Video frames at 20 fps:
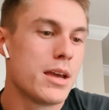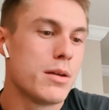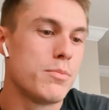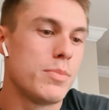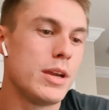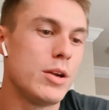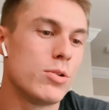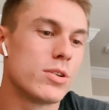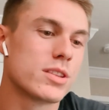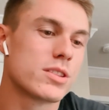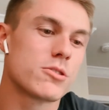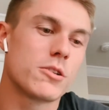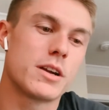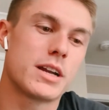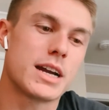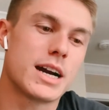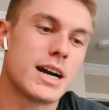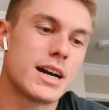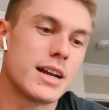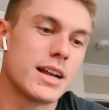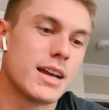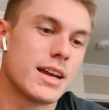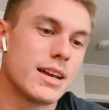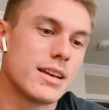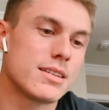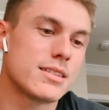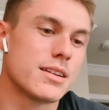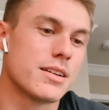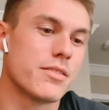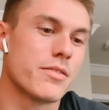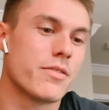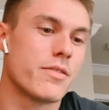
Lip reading: P13 kinase and